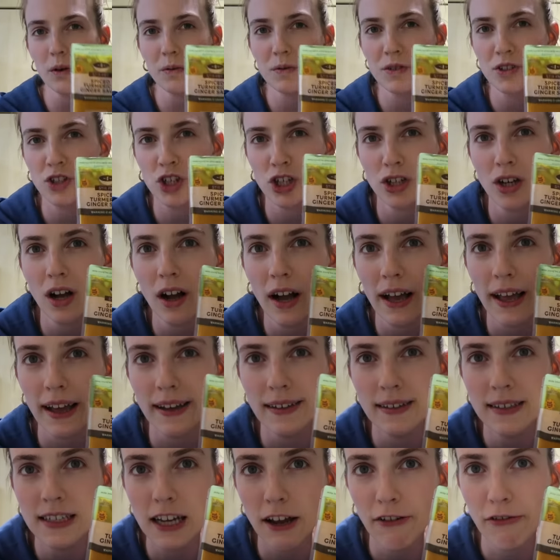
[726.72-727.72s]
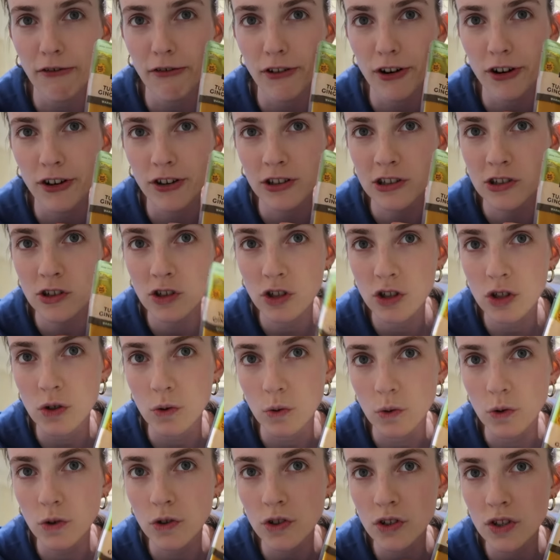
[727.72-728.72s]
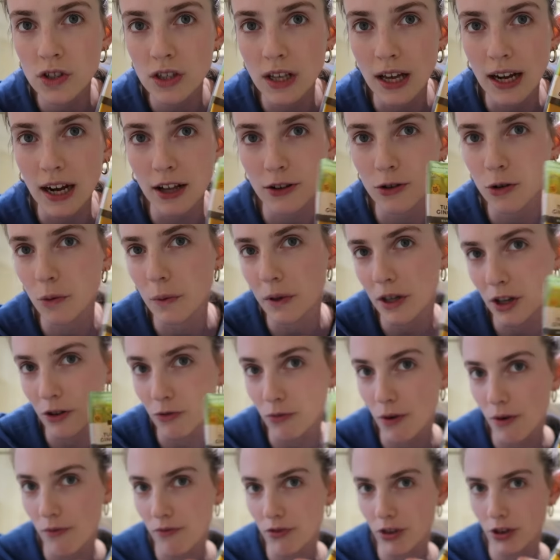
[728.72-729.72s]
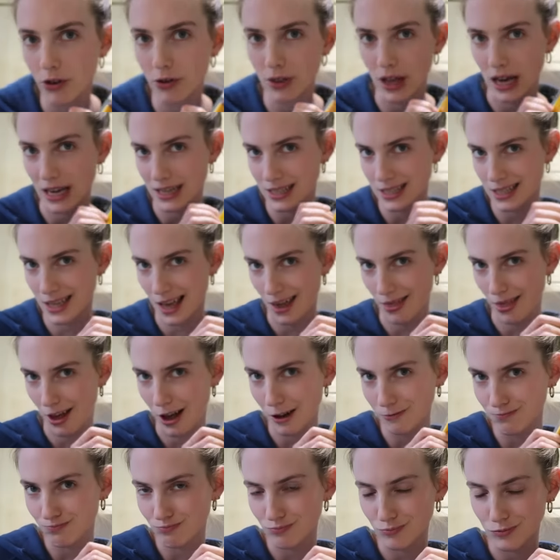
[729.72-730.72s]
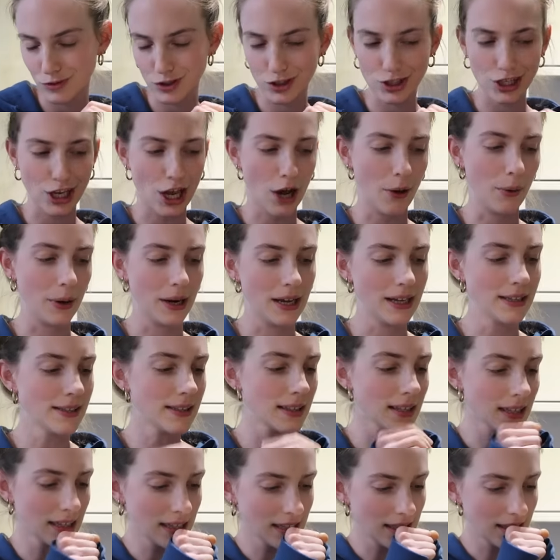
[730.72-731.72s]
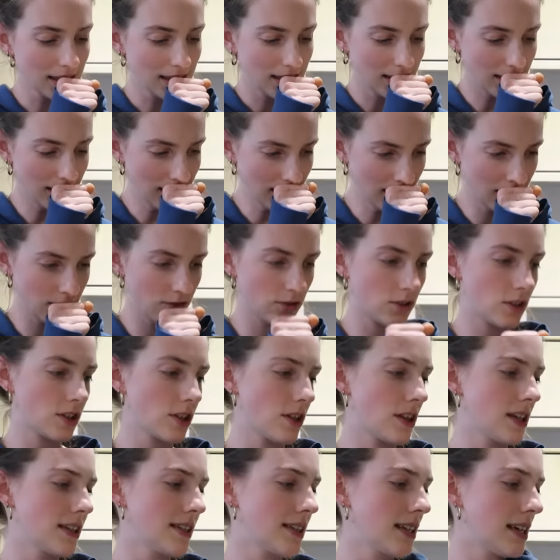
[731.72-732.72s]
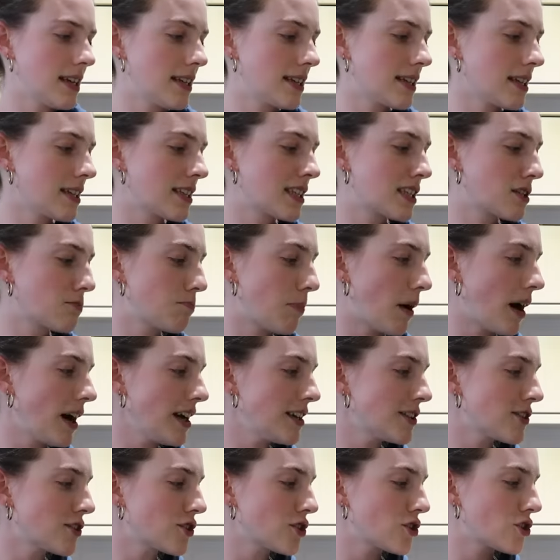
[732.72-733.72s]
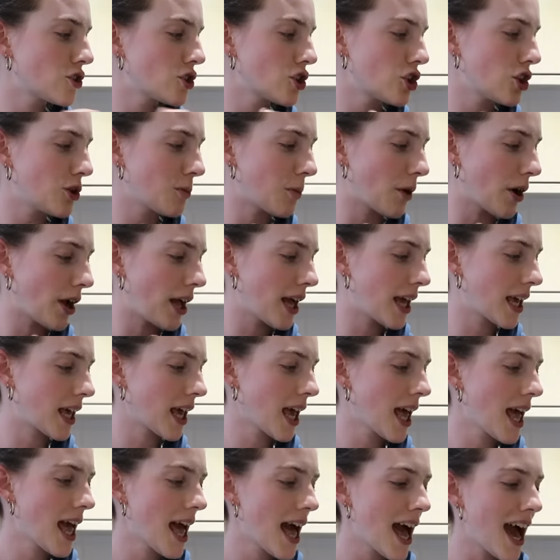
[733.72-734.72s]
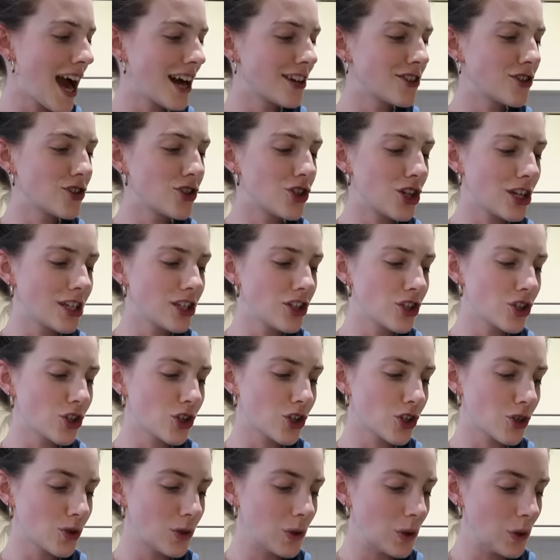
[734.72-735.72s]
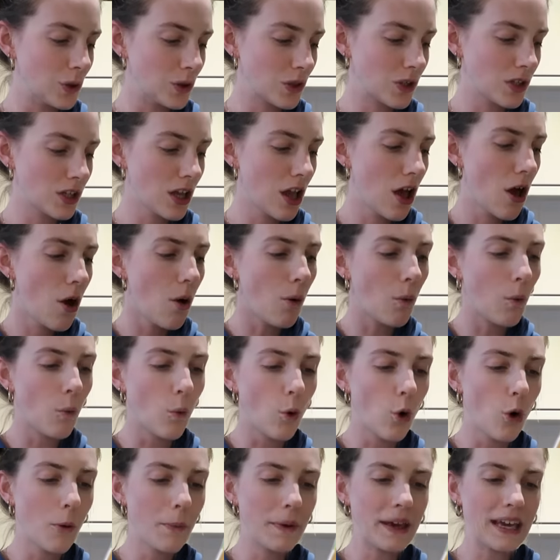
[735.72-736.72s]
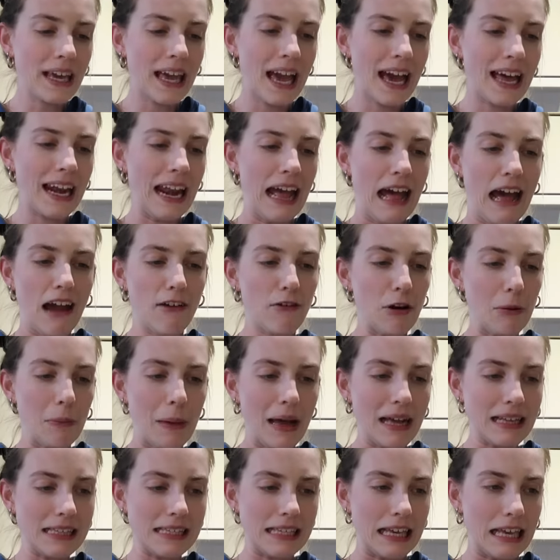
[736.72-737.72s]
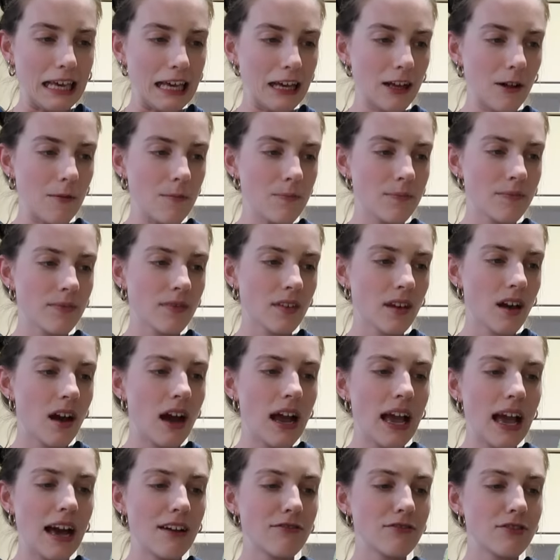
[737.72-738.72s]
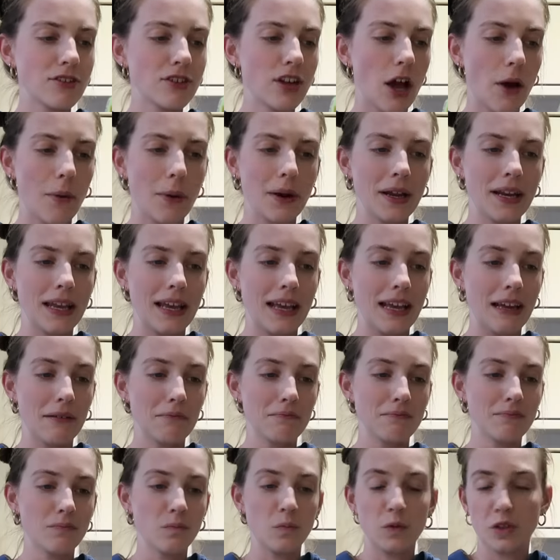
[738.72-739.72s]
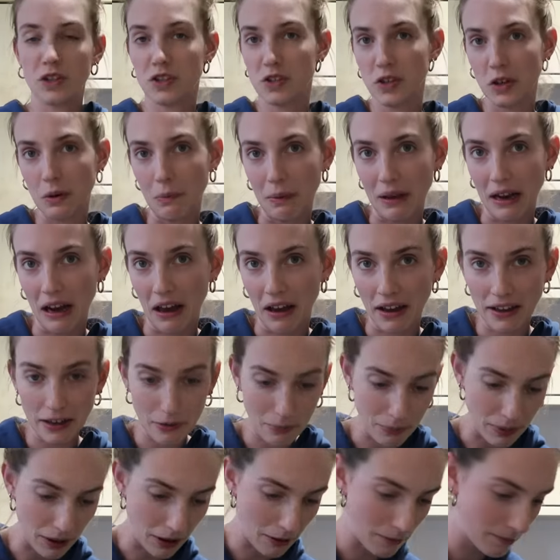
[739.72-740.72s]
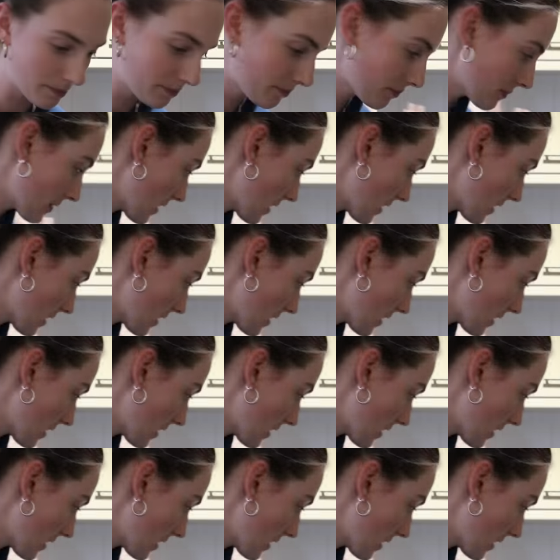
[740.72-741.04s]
we would try a different sauce and I thought we could review that together and see how it is. So this is a spiced turmeric and ginger sauce, warming and aromatic. I have no idea what it's going to be like, but